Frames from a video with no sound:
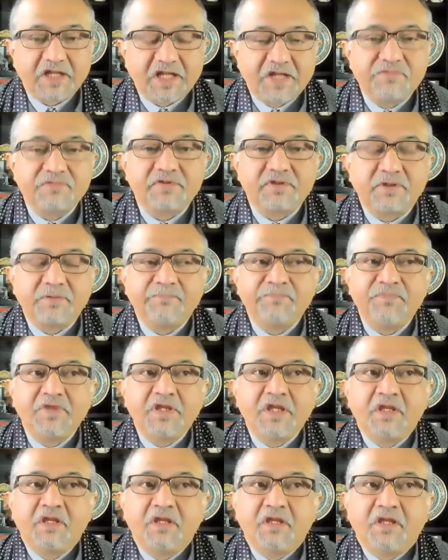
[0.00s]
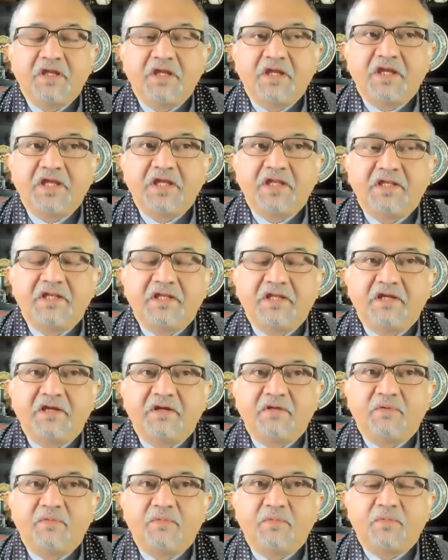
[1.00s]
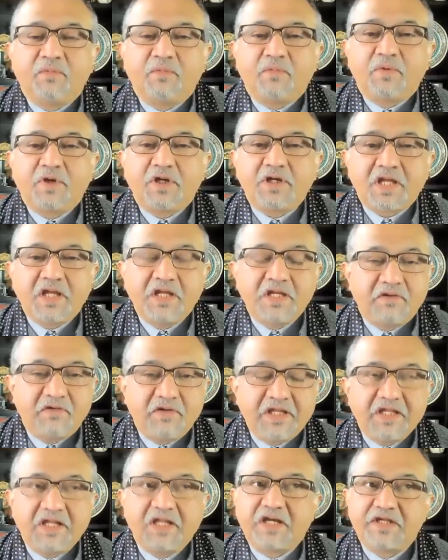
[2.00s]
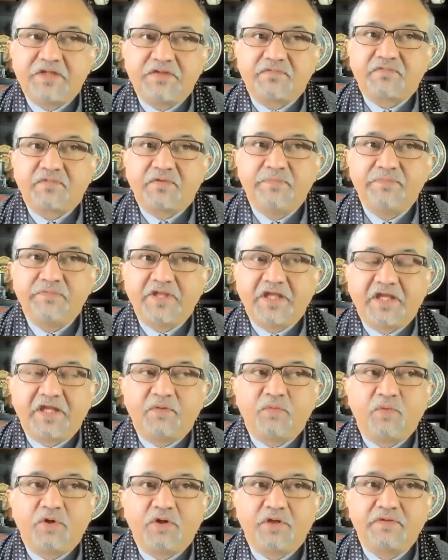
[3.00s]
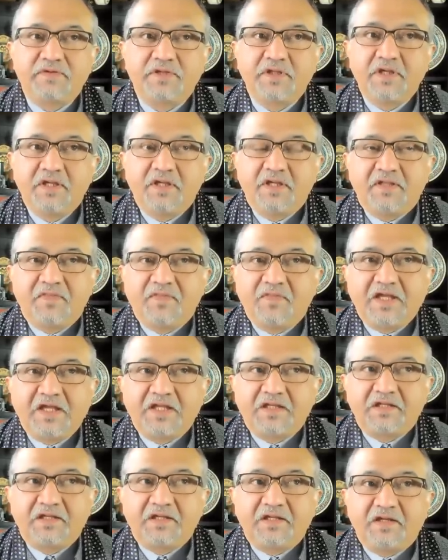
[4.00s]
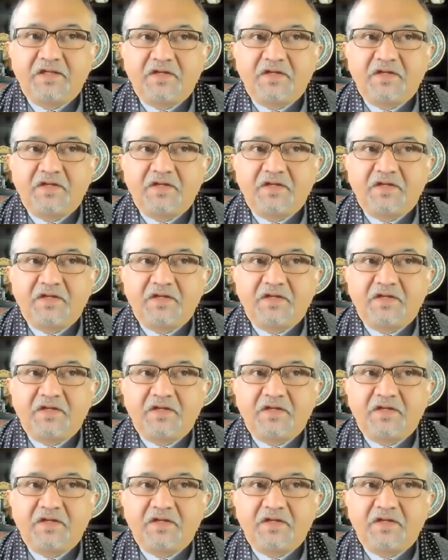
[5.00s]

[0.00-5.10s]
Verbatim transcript: Council. And what I realized from there was that